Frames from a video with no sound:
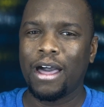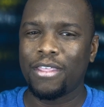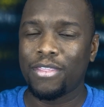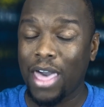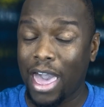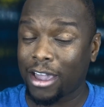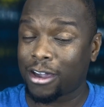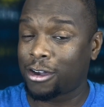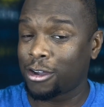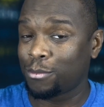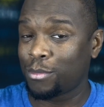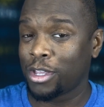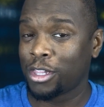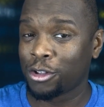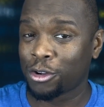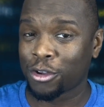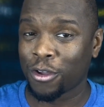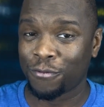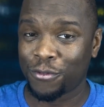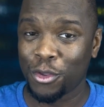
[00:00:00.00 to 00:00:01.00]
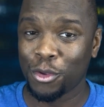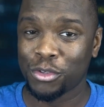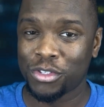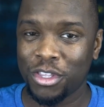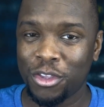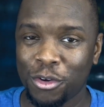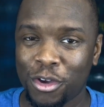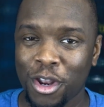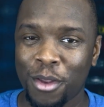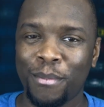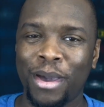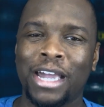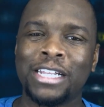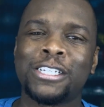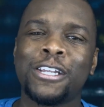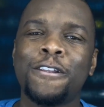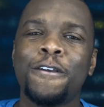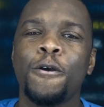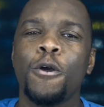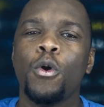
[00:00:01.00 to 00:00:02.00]
That could be a little confusing, you can
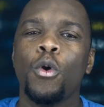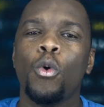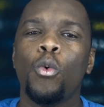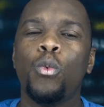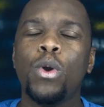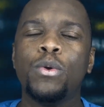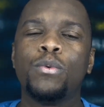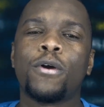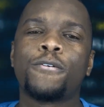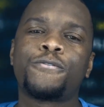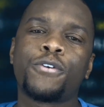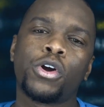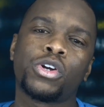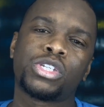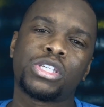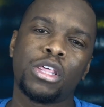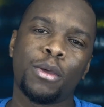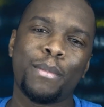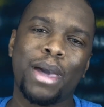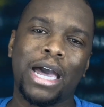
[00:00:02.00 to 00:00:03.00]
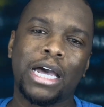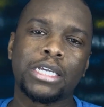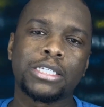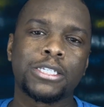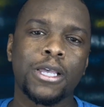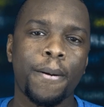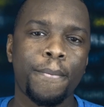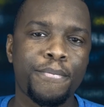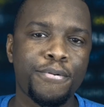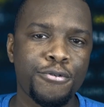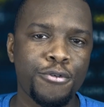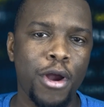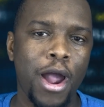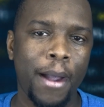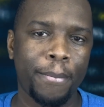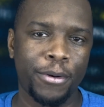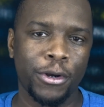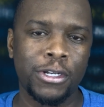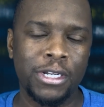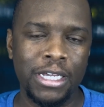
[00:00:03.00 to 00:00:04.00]
imagine. We refer to them as
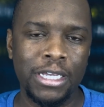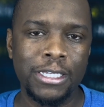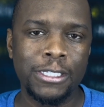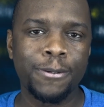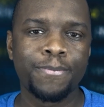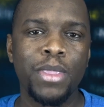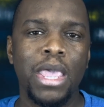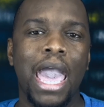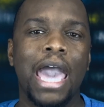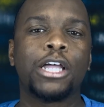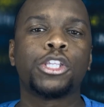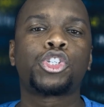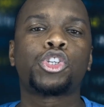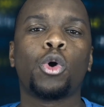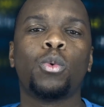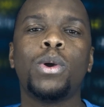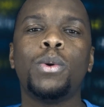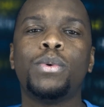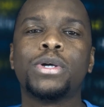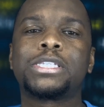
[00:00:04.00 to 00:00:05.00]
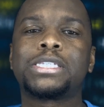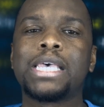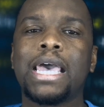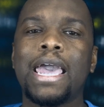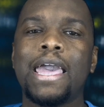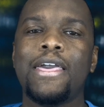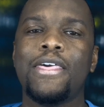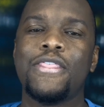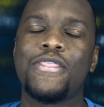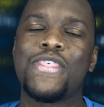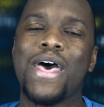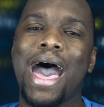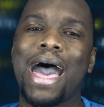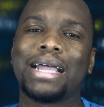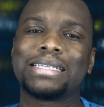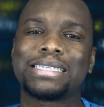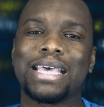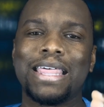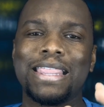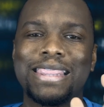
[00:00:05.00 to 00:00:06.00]
properties. And so we would say
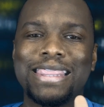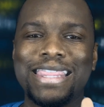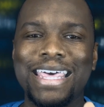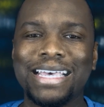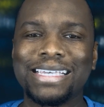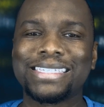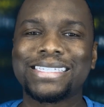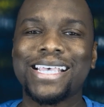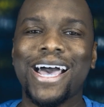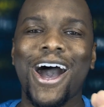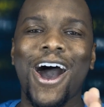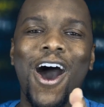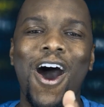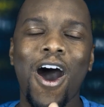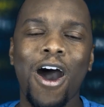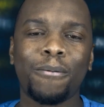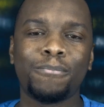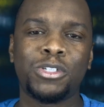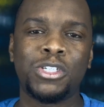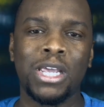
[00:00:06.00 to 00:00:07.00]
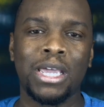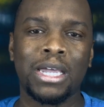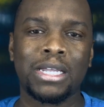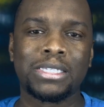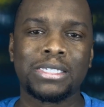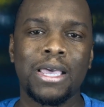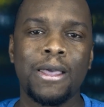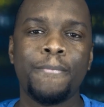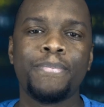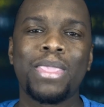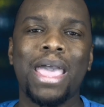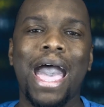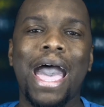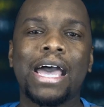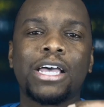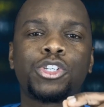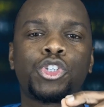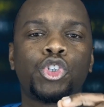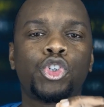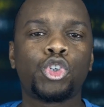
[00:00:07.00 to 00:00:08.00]
that this object
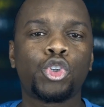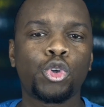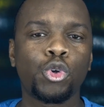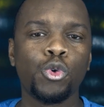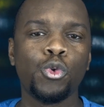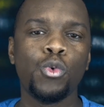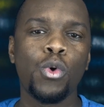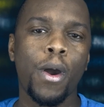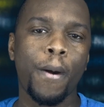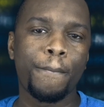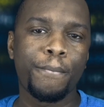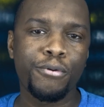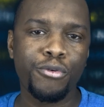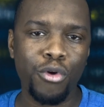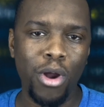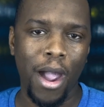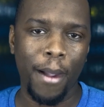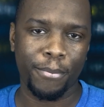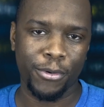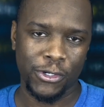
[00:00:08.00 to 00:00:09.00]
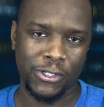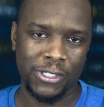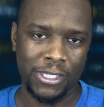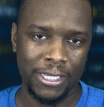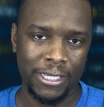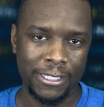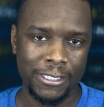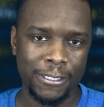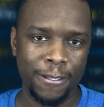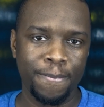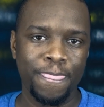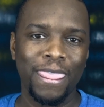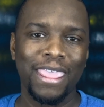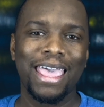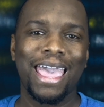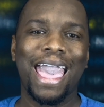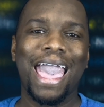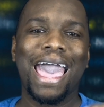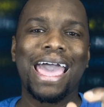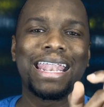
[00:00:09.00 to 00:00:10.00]
has two properties,
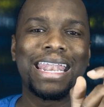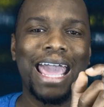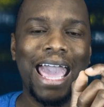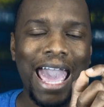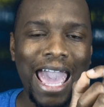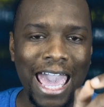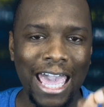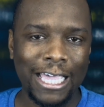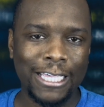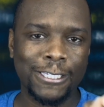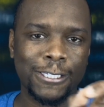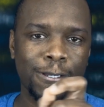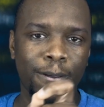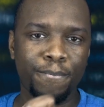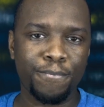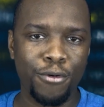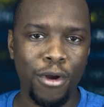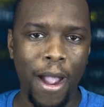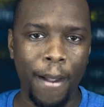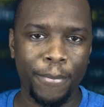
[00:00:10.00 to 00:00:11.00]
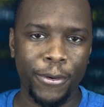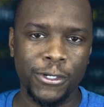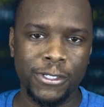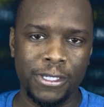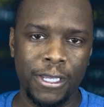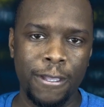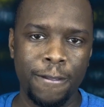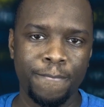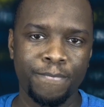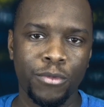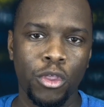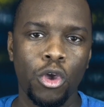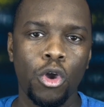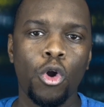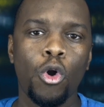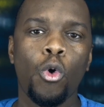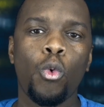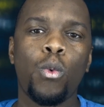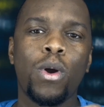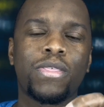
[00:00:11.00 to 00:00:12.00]
an X property
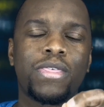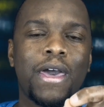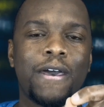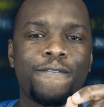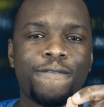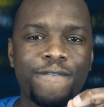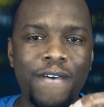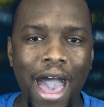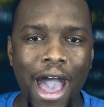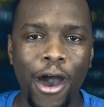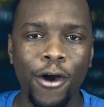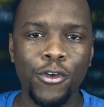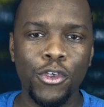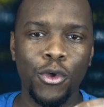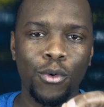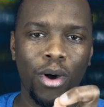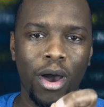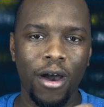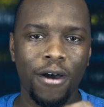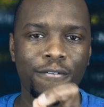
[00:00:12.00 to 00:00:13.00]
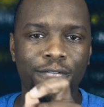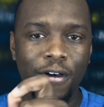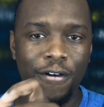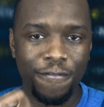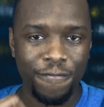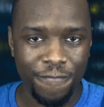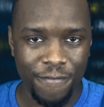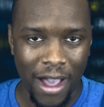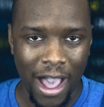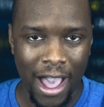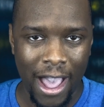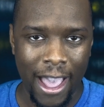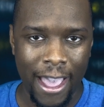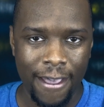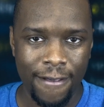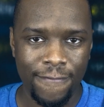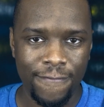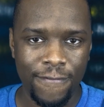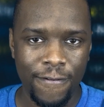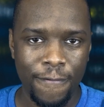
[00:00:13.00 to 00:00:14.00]
with a value of
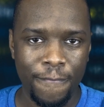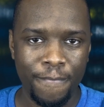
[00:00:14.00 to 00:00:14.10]
5